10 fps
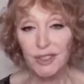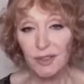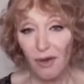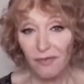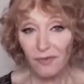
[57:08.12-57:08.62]

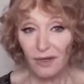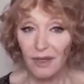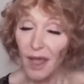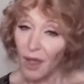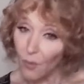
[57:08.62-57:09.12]

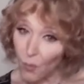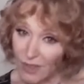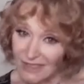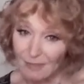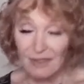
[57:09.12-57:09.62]
soften,
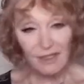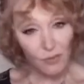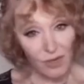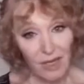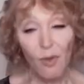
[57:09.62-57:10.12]
whisper,
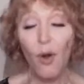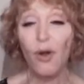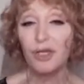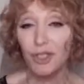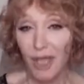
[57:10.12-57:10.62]
scream,
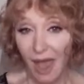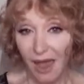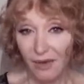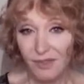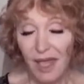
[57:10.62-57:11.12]
or
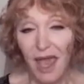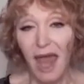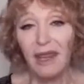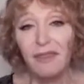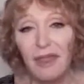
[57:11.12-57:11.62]
shout.
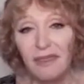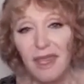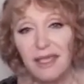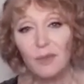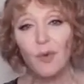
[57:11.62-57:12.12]
And I think
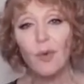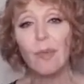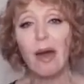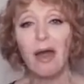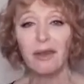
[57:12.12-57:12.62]
these are all
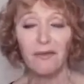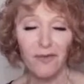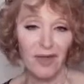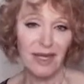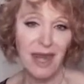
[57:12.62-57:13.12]
part of
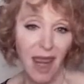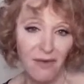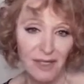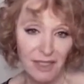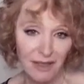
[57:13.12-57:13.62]
our
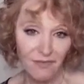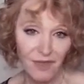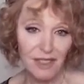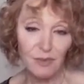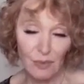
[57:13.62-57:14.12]
narrative
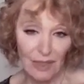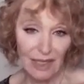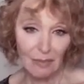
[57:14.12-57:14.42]
that is really